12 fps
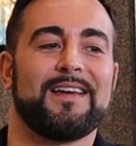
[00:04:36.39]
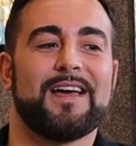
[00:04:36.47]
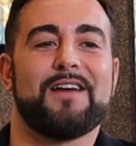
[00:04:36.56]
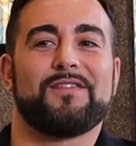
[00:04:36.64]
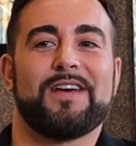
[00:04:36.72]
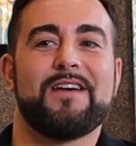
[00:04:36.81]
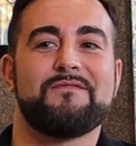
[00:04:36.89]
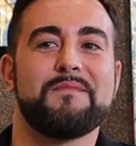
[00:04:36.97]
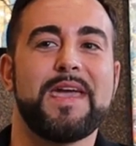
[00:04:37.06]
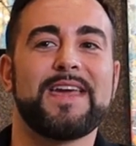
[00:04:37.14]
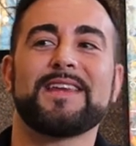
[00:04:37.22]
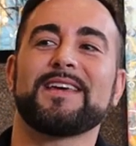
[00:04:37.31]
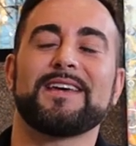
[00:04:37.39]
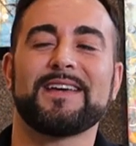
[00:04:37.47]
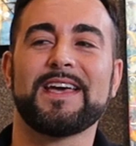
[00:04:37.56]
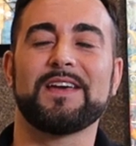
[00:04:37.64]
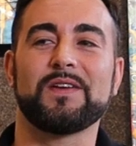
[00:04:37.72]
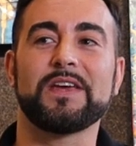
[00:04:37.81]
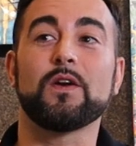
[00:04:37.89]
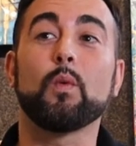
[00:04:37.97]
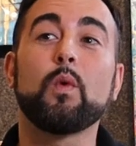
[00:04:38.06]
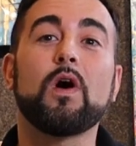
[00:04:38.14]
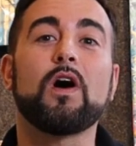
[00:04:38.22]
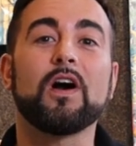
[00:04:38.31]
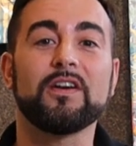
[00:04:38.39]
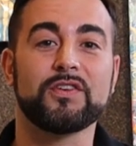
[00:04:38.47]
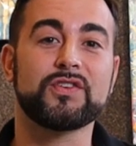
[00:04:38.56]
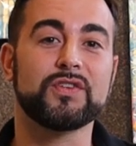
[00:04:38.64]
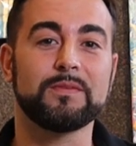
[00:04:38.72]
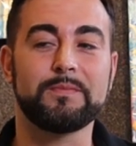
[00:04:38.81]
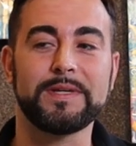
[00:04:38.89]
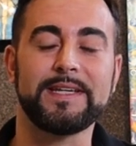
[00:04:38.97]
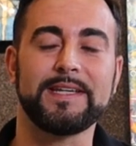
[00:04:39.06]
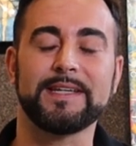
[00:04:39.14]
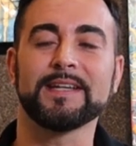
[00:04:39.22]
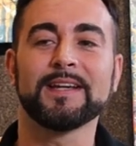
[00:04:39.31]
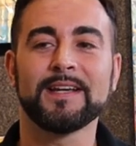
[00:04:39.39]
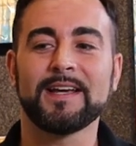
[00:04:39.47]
have made it, and what art should be.